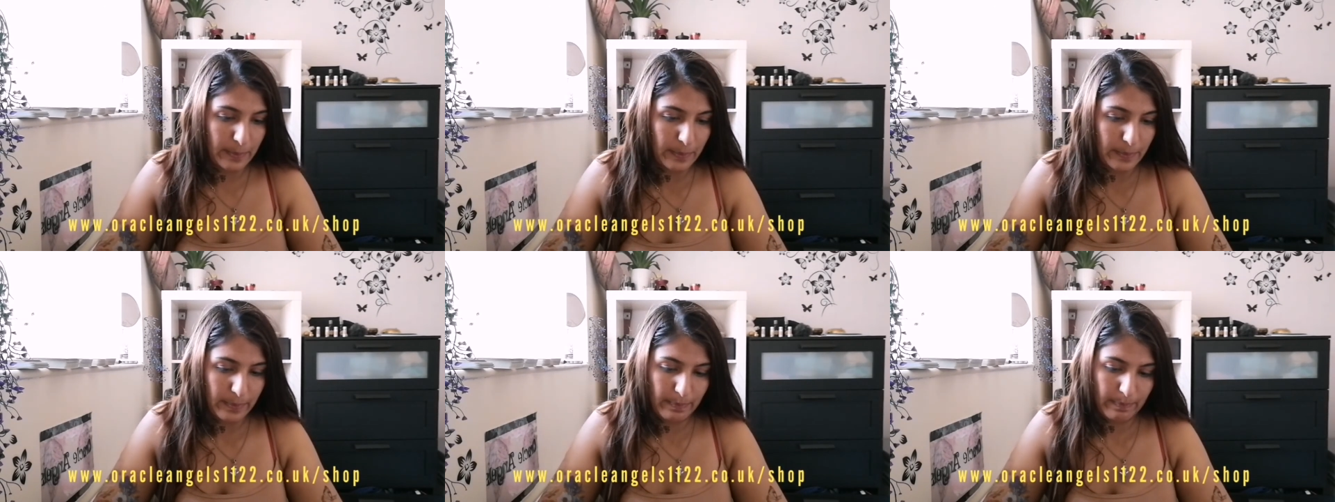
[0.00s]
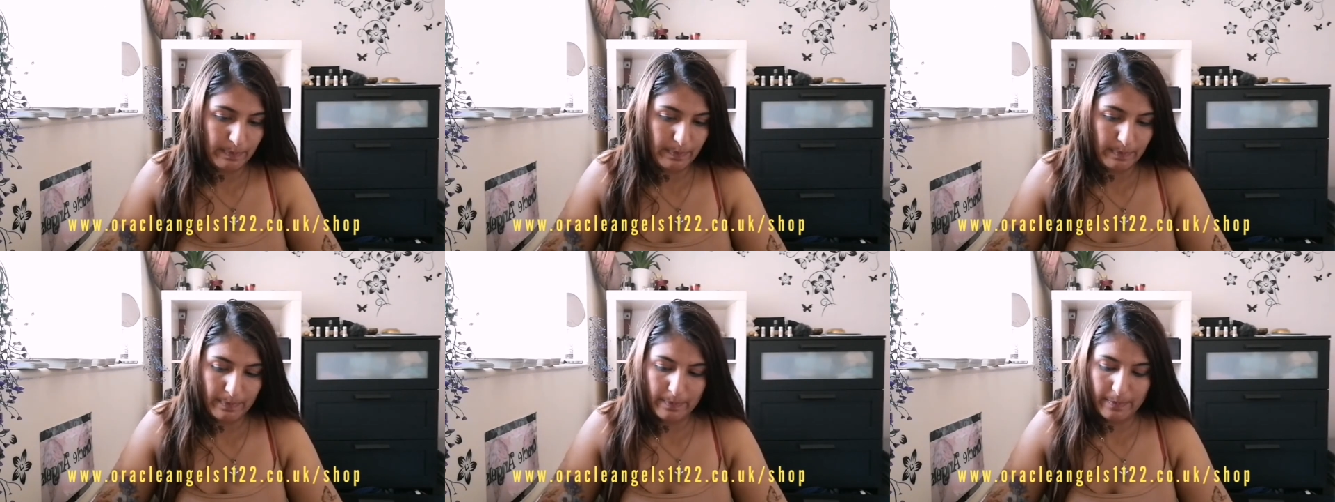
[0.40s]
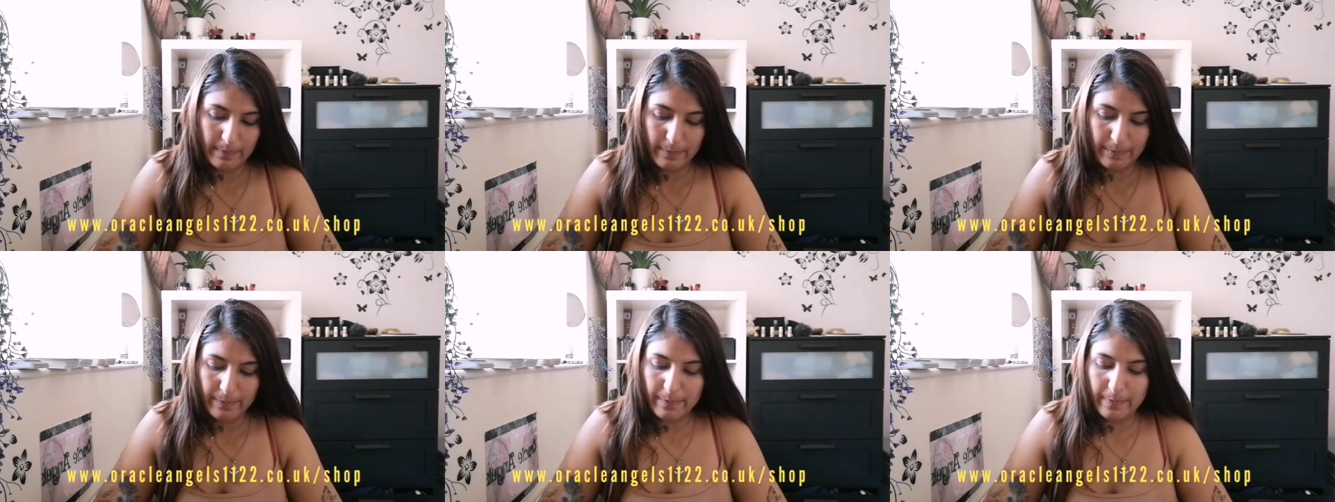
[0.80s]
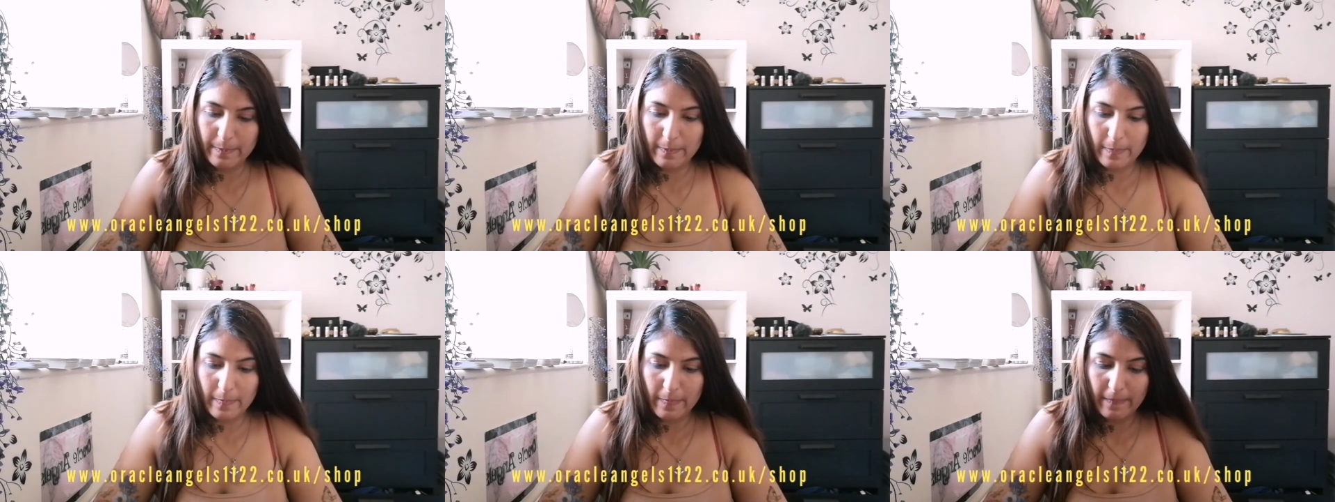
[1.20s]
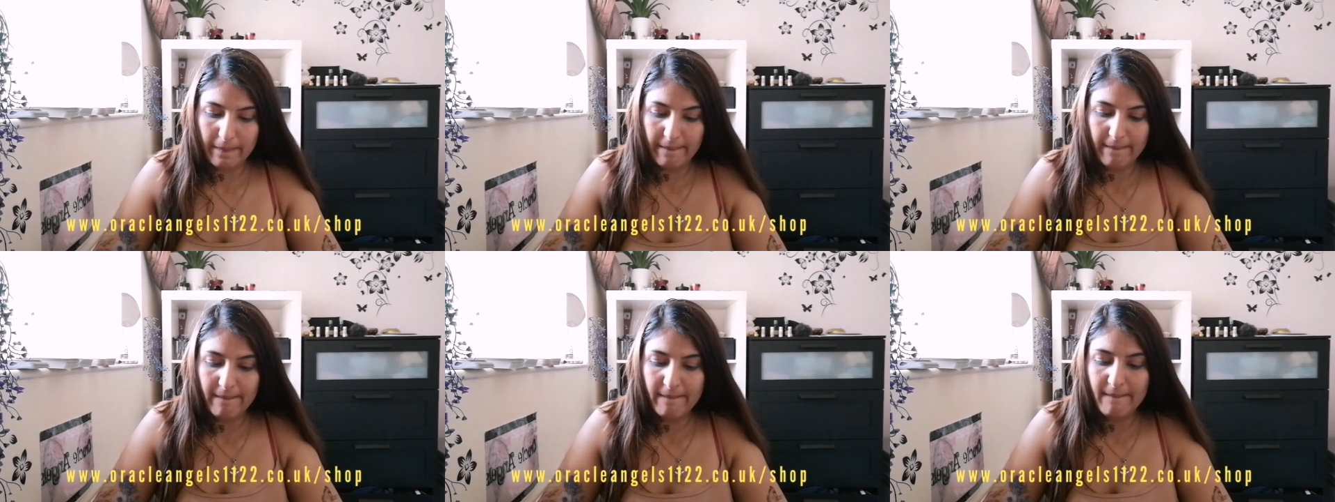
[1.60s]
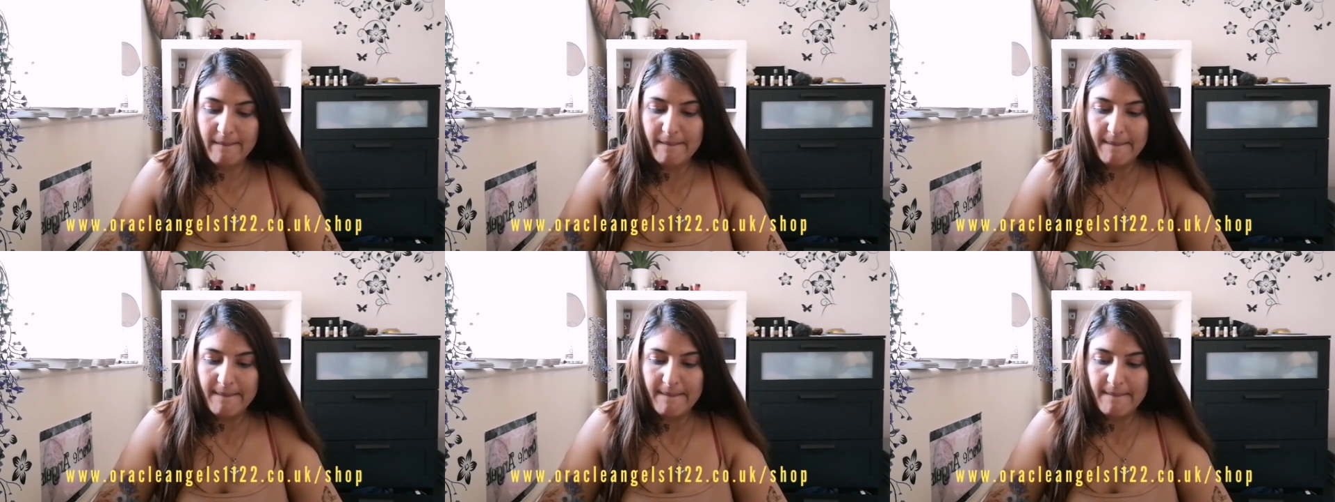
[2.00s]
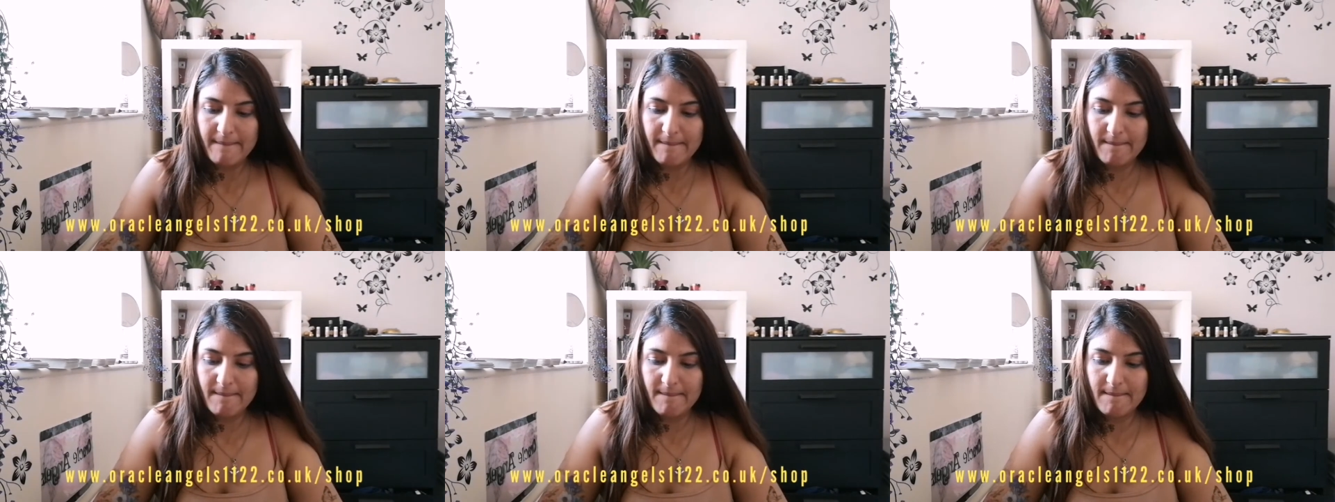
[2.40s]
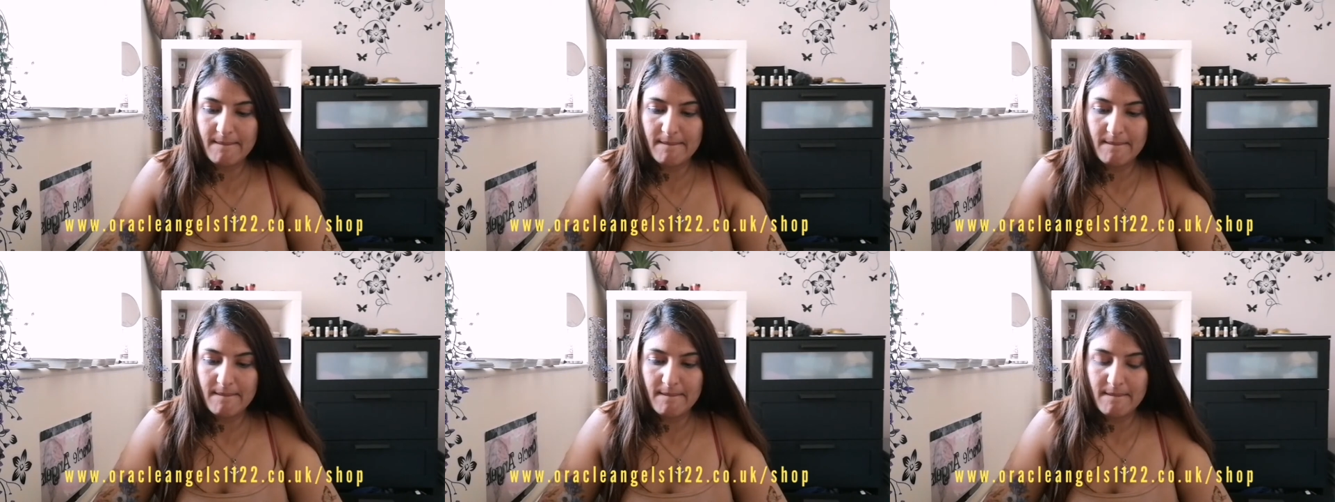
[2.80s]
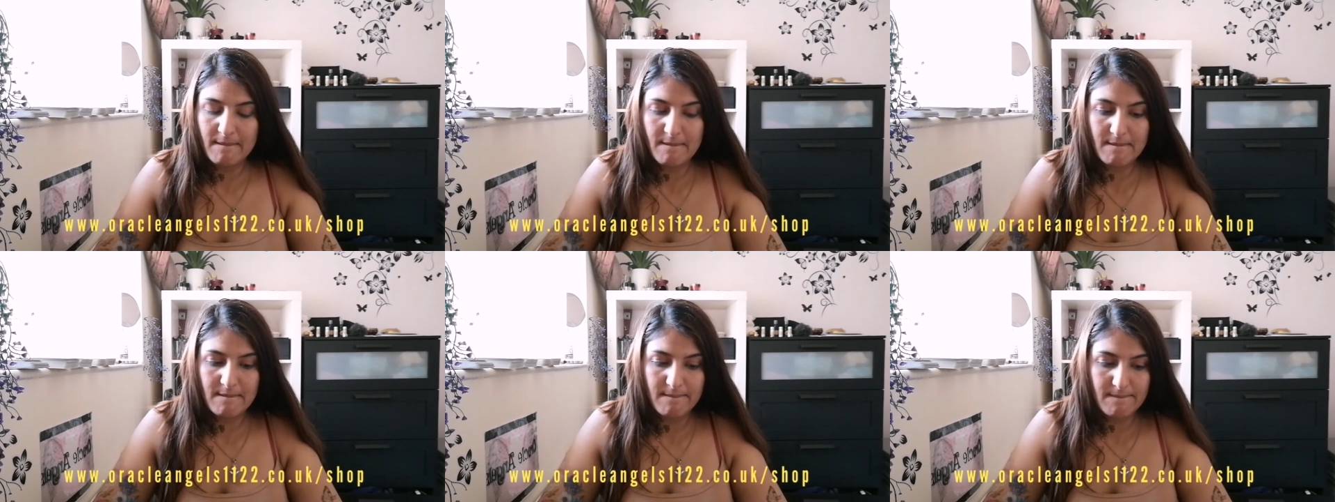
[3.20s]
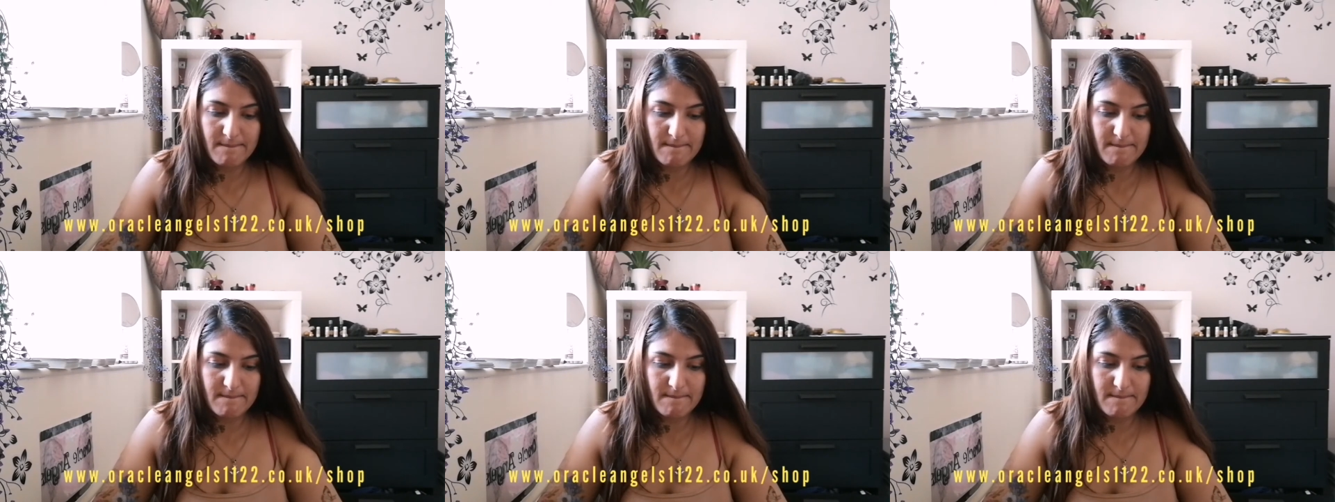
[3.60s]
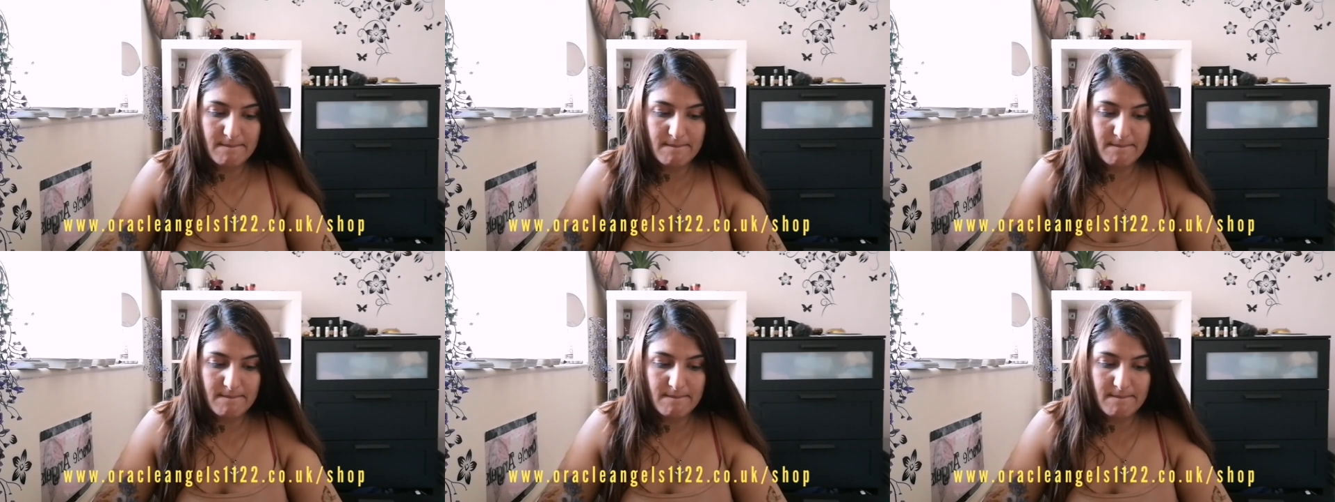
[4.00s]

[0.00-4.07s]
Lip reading: [no speech]